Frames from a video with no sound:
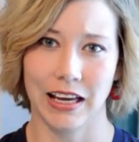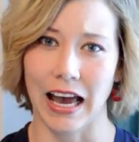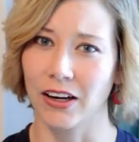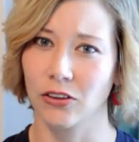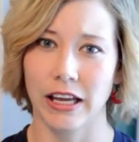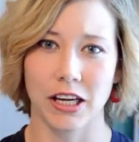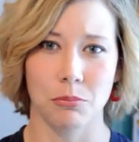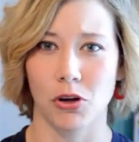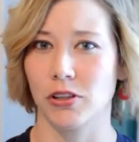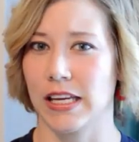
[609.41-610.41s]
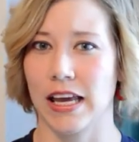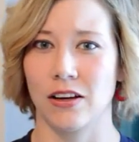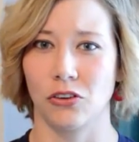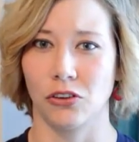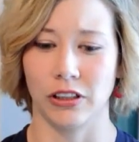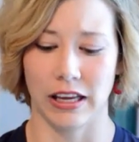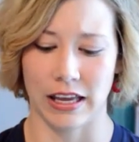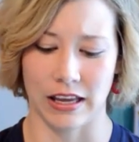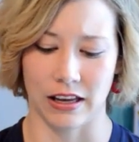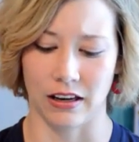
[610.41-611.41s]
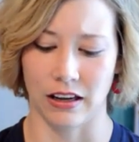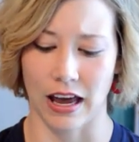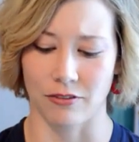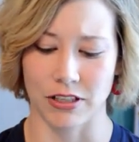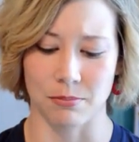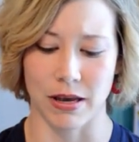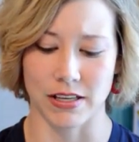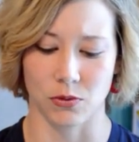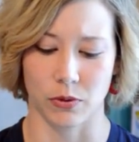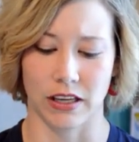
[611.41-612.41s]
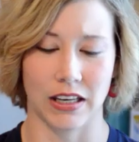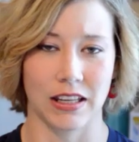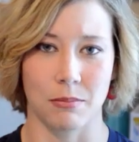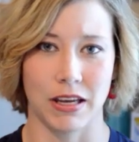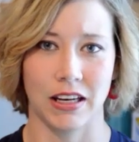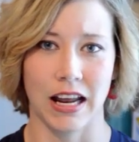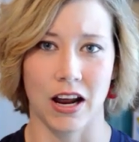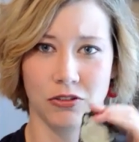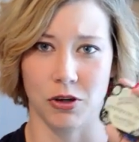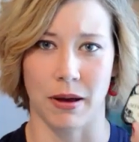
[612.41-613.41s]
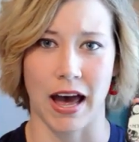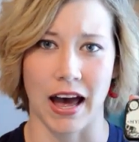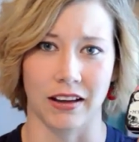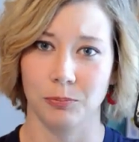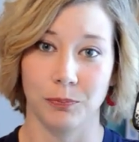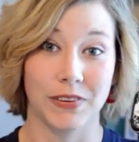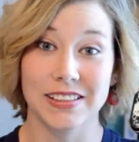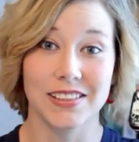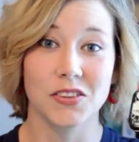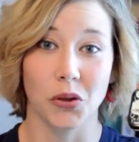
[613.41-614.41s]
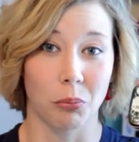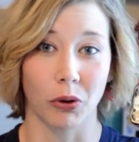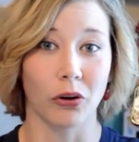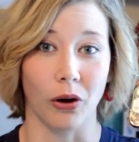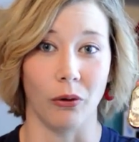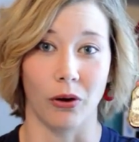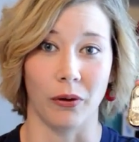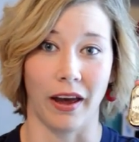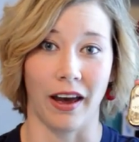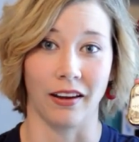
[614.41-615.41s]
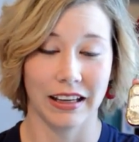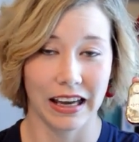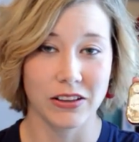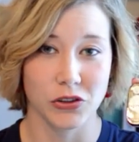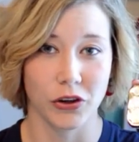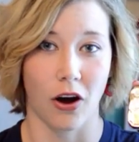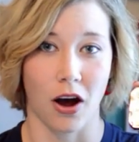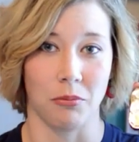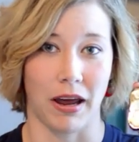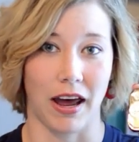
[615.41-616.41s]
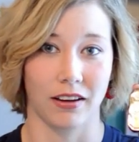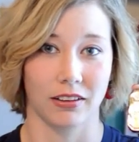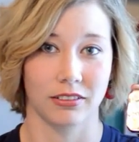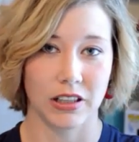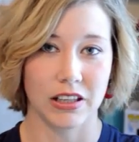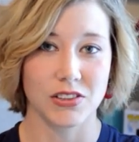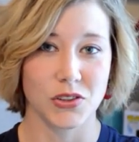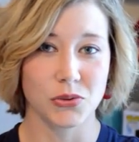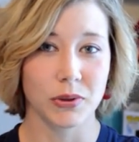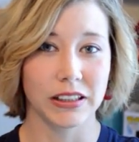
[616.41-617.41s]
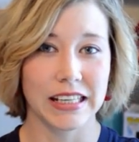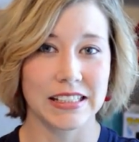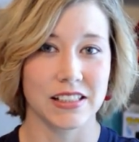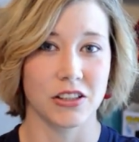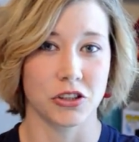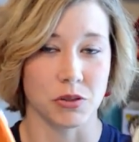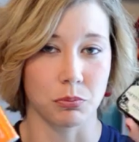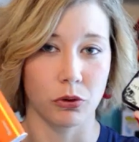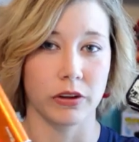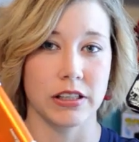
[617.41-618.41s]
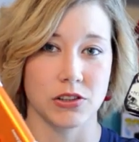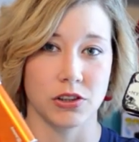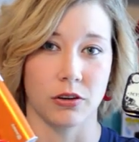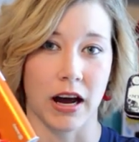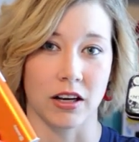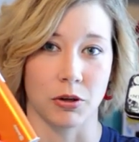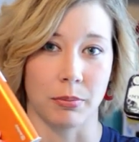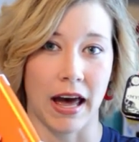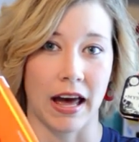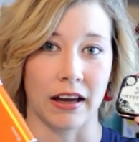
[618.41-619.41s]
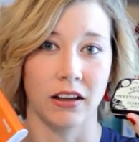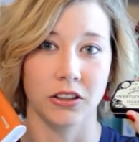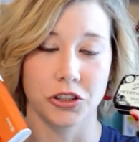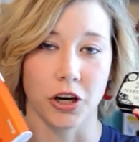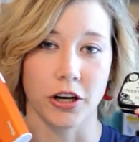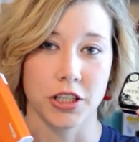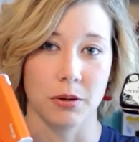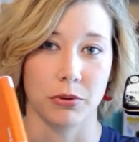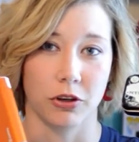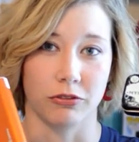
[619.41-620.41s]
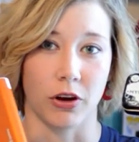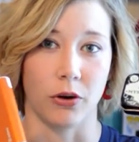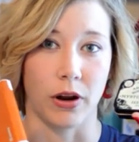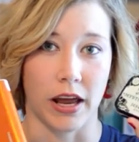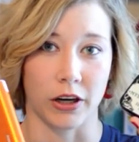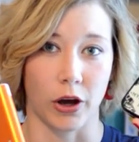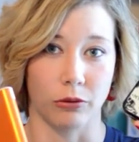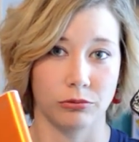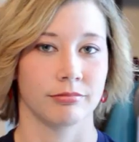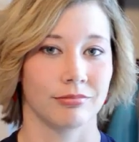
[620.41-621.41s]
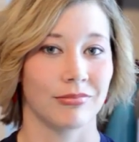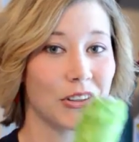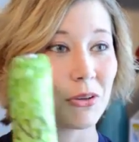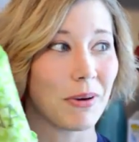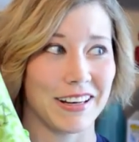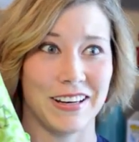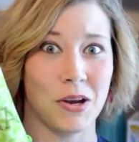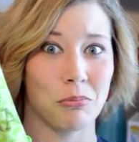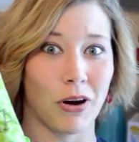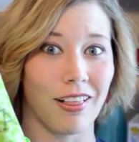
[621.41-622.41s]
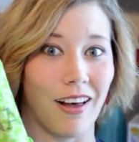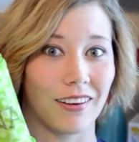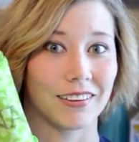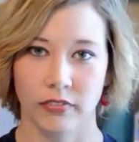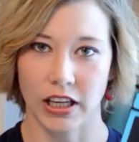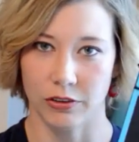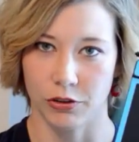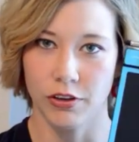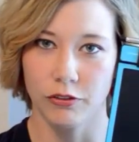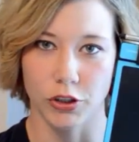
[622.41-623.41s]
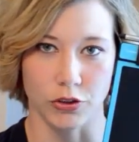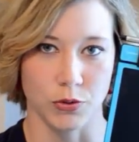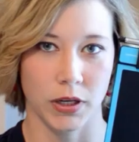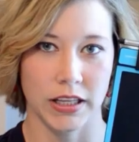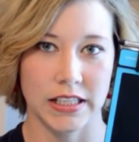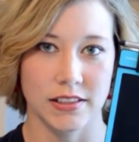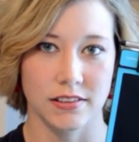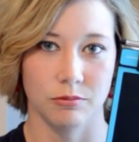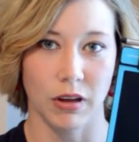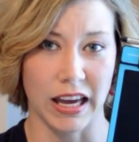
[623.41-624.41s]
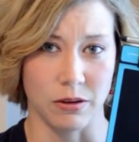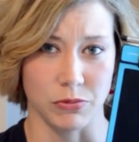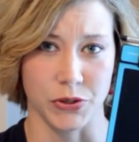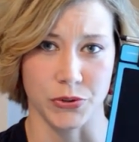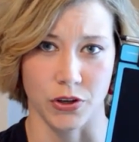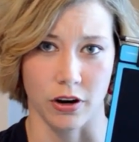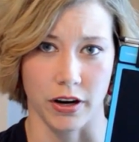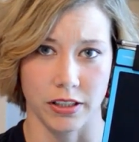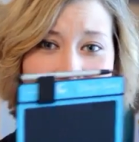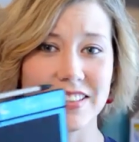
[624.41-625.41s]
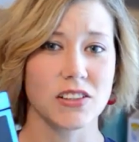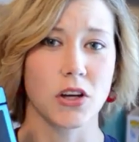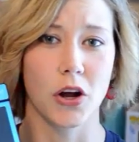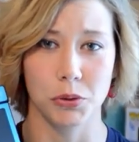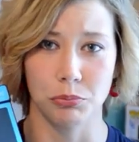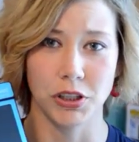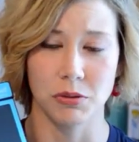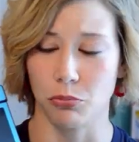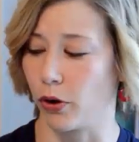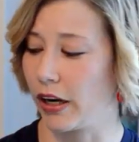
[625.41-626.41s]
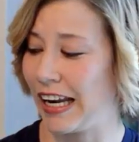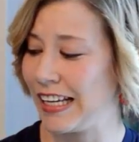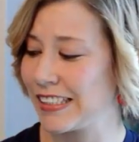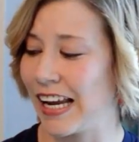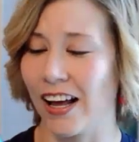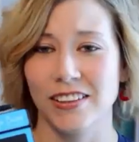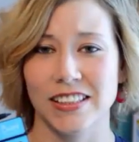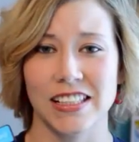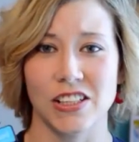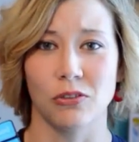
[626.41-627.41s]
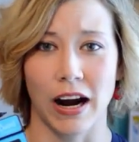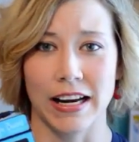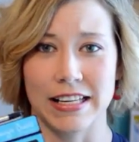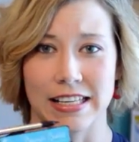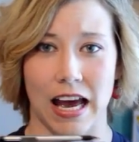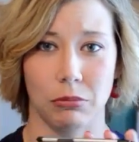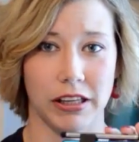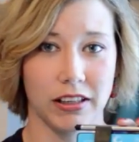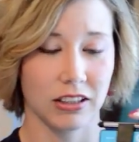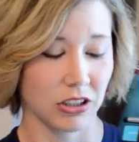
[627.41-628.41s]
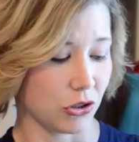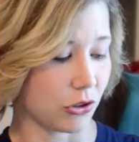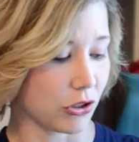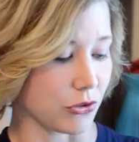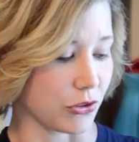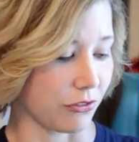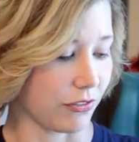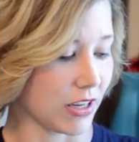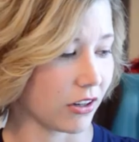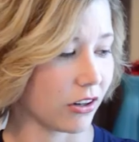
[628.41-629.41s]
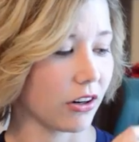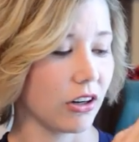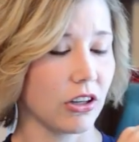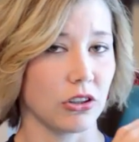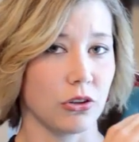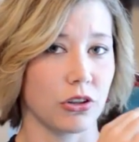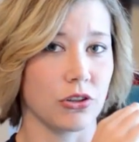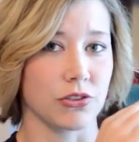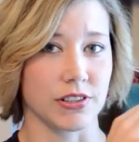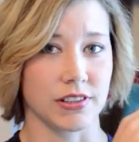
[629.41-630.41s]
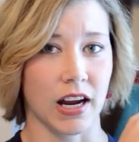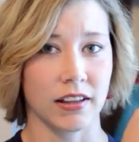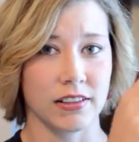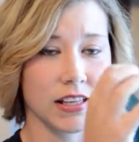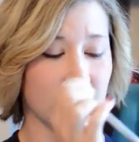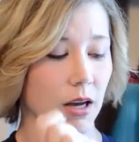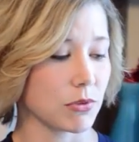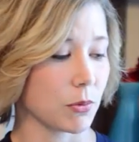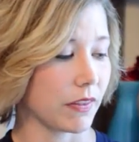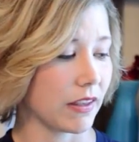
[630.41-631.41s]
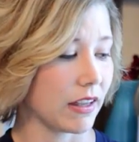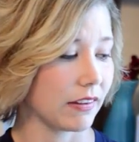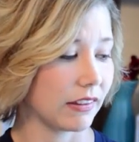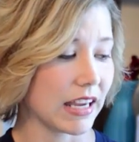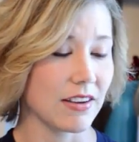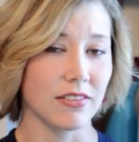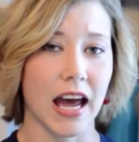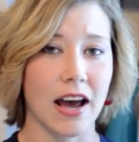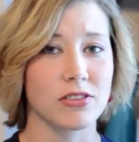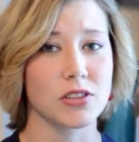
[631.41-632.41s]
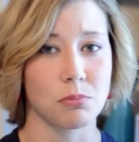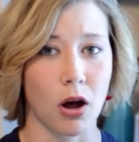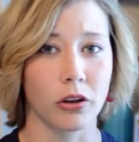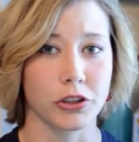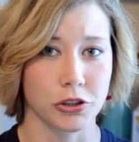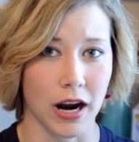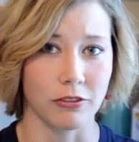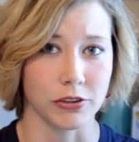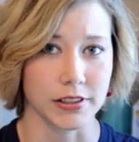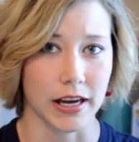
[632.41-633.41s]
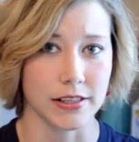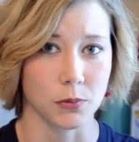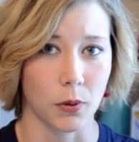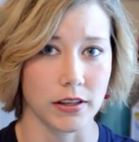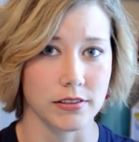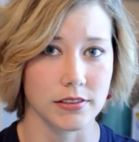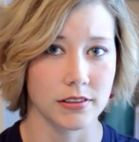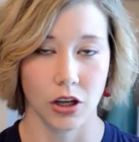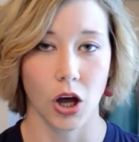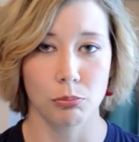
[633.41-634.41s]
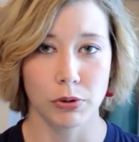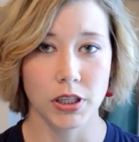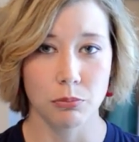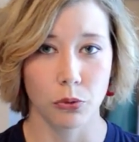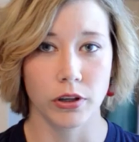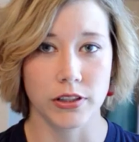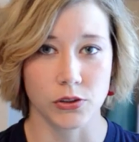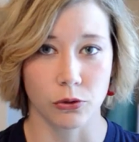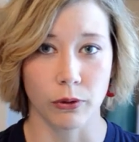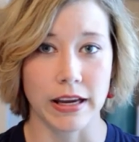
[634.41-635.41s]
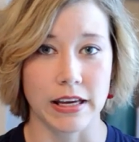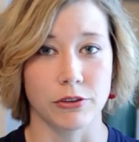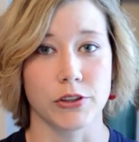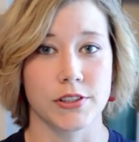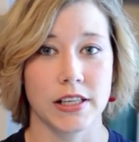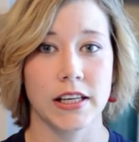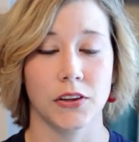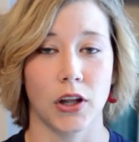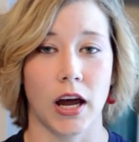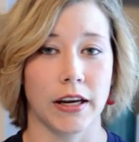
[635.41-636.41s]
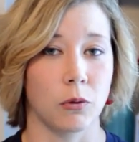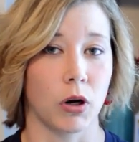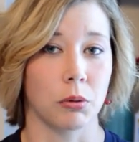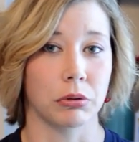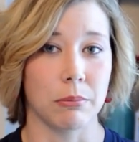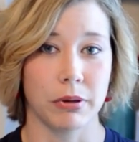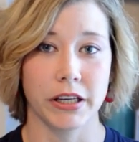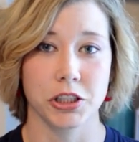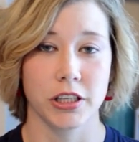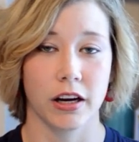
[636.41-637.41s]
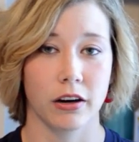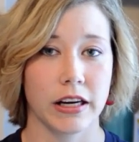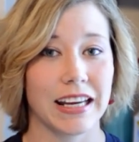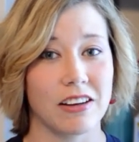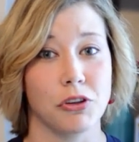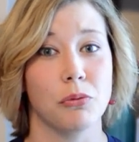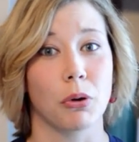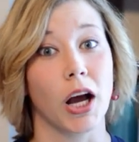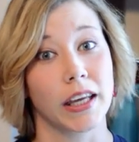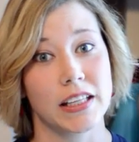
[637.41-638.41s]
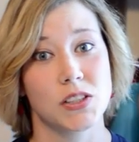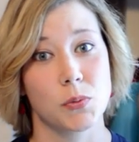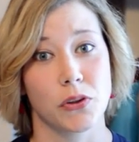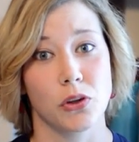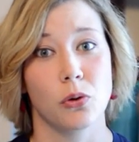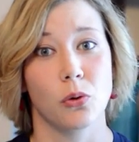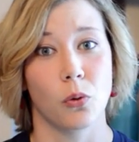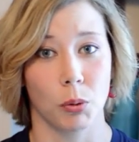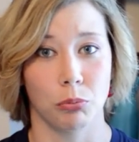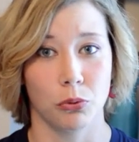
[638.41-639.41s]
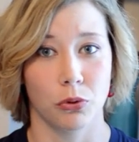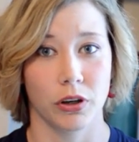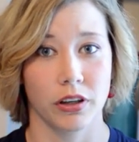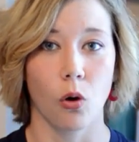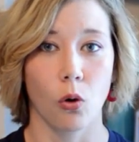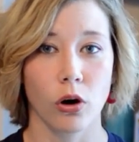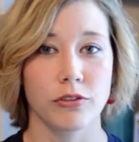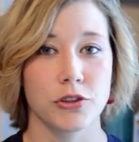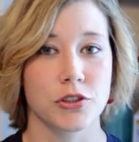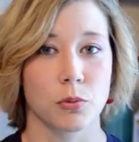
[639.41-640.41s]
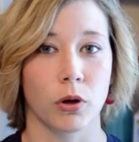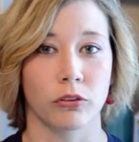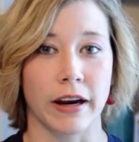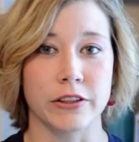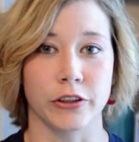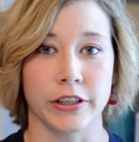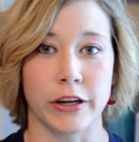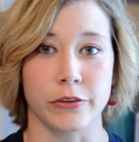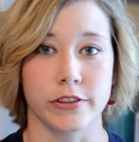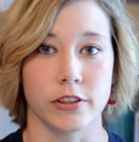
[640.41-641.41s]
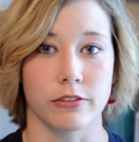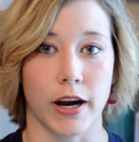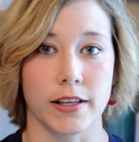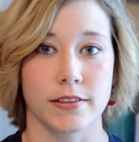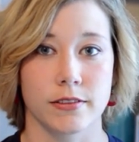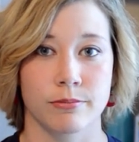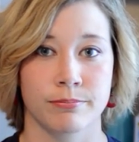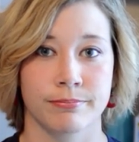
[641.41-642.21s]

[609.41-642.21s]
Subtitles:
I don't like them all tangled and having to mess with getting them in and out of your bag. This isn't the burrow, okay? It's your con bag. So it's really easy to just pull these two out of your bag, charge up your phone, and go. You might need an umbrella. If you've never used one of these, I am so sorry. This is called a Boogie Board, and it's an LCD writing tablet. You can use your finger, you can use the stylus that comes with it. They even have smaller travel-sized ones. A Boogie Board is great if you're sitting in line and want to play Pictionary, if you brought kids with you who are bored, or if you just want to write dirty notes to your friends.